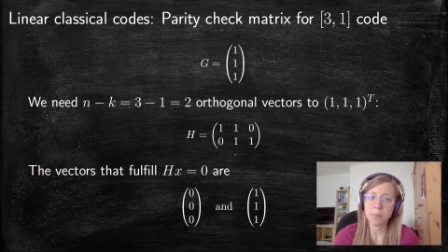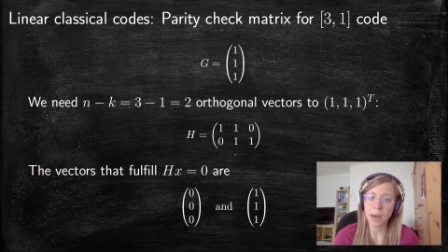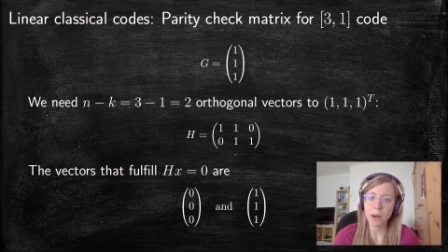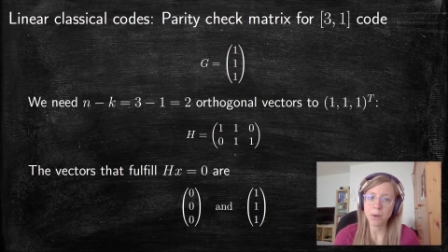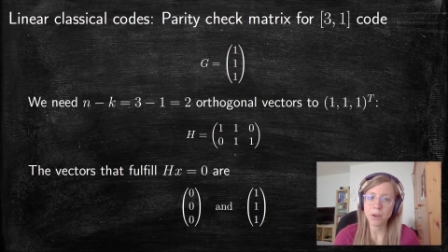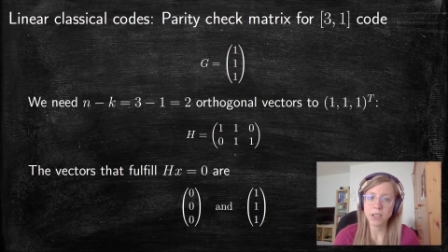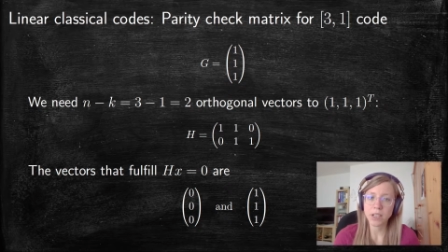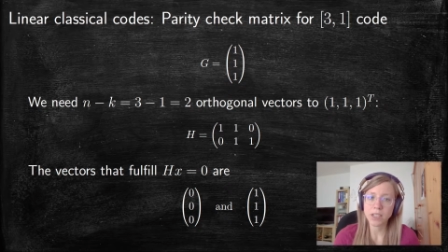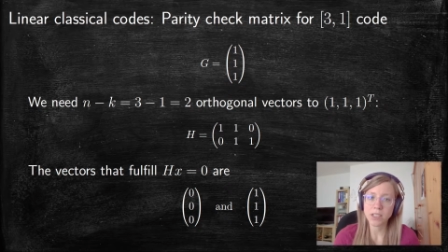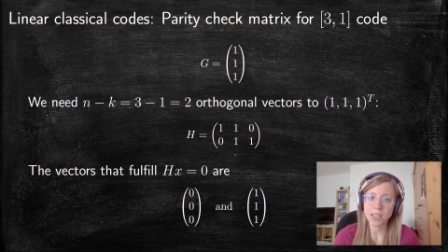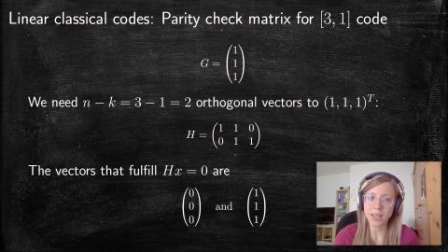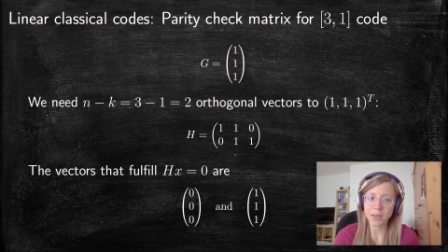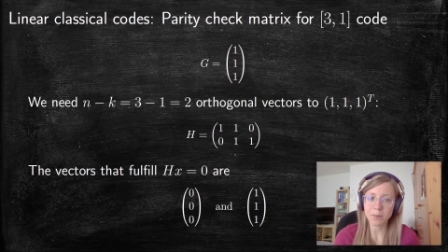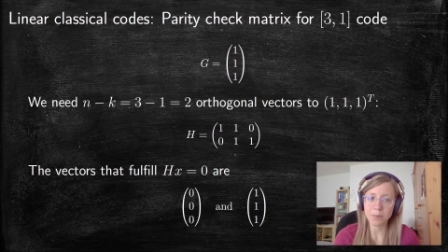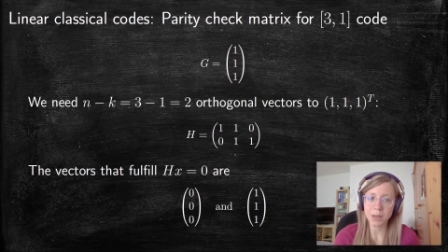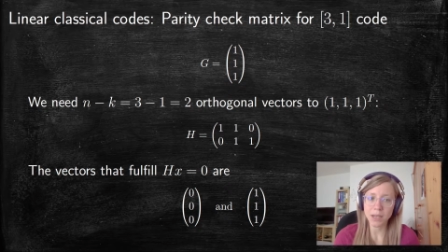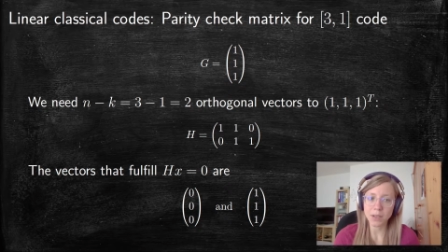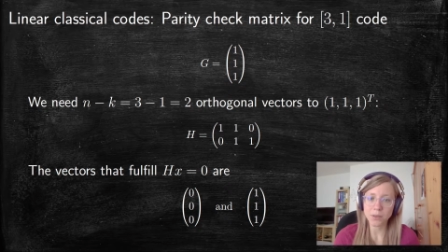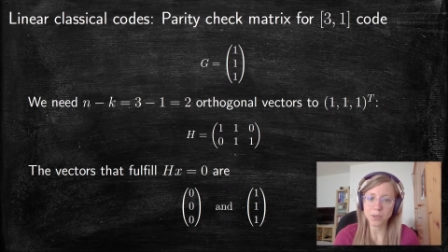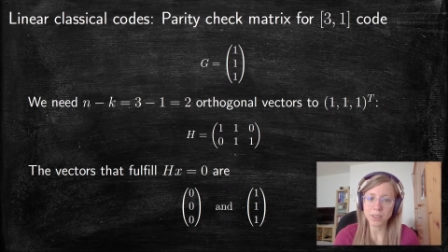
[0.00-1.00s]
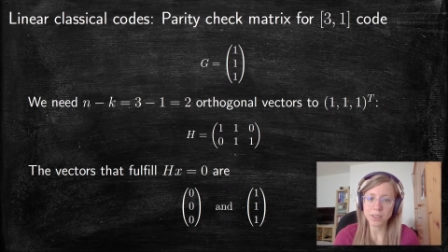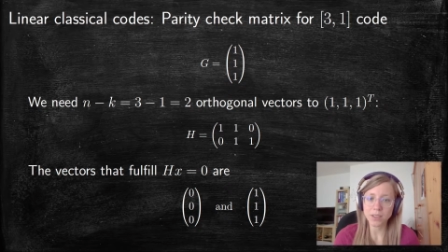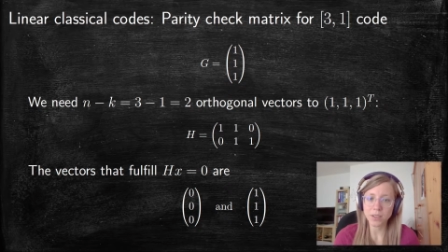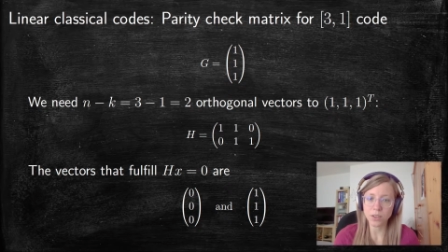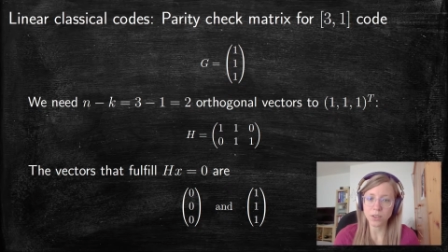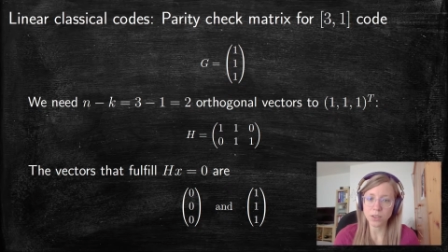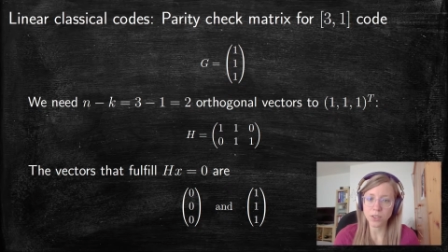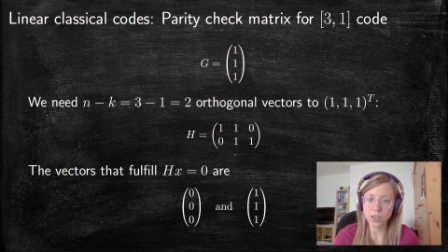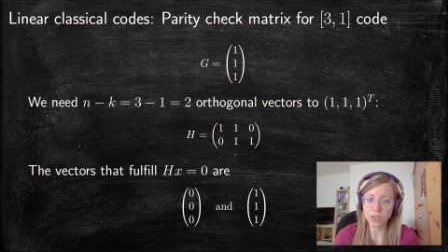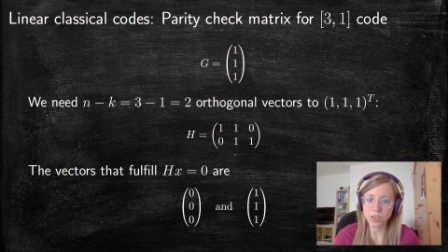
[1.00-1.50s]
parity check matrix
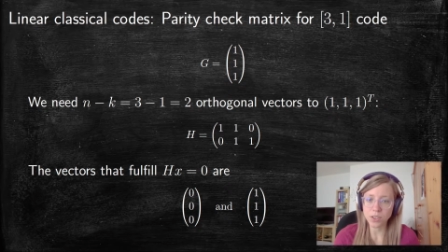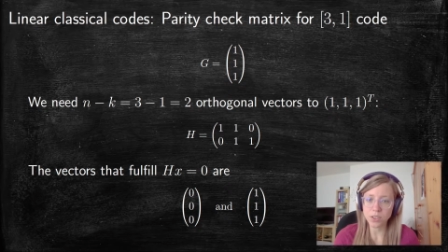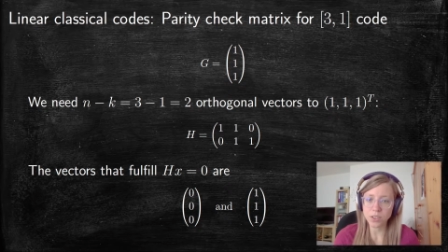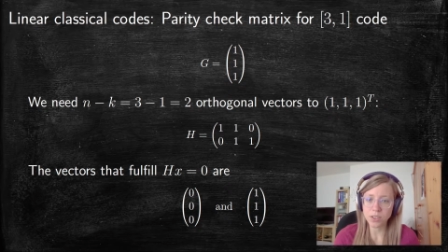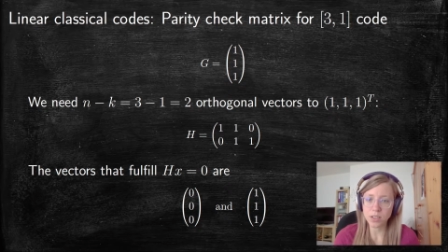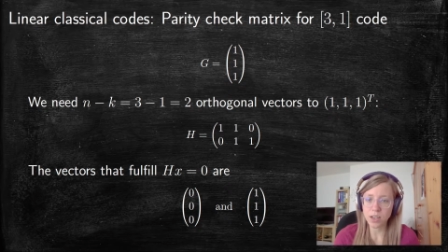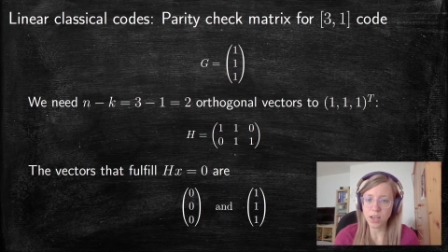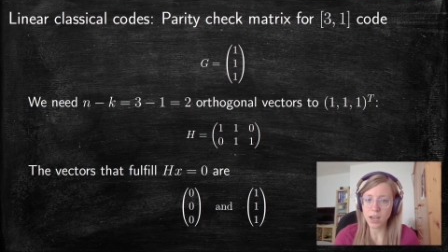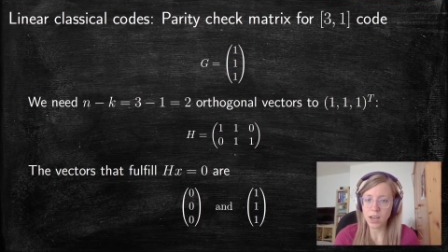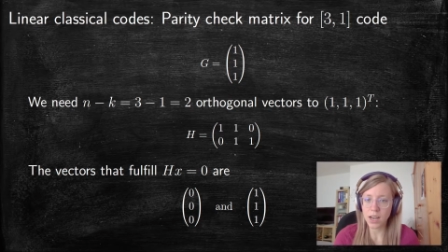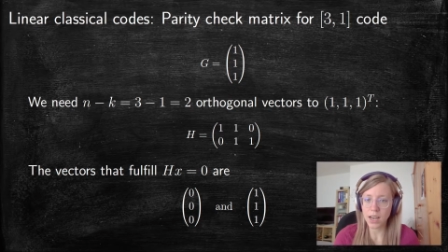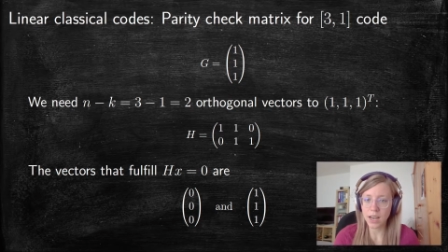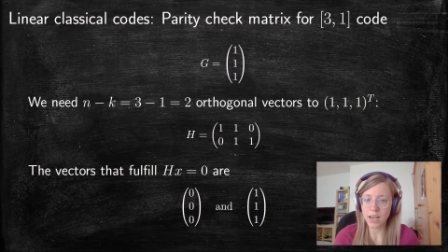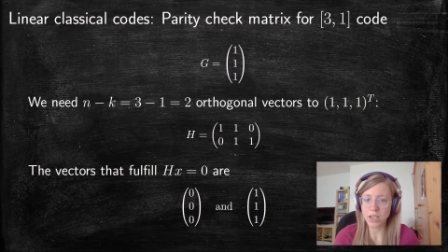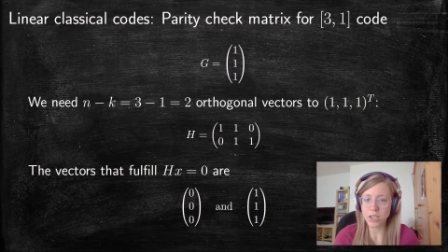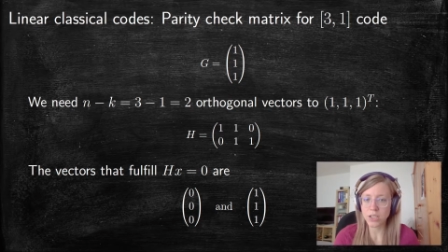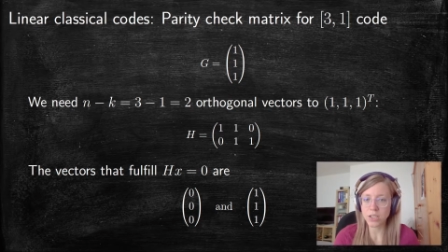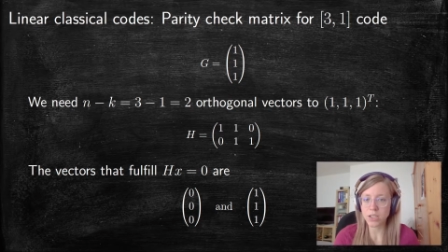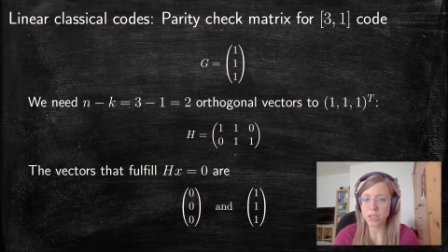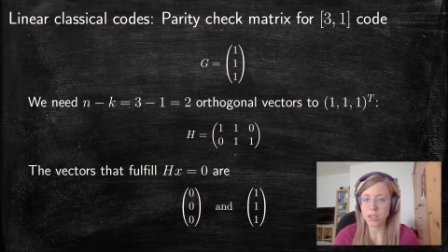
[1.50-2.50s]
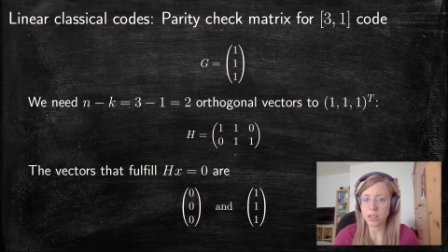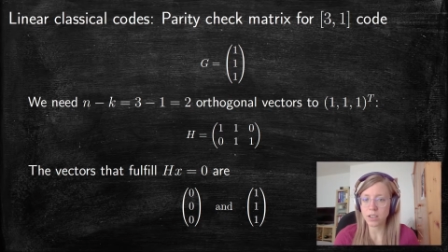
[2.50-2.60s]
condition, H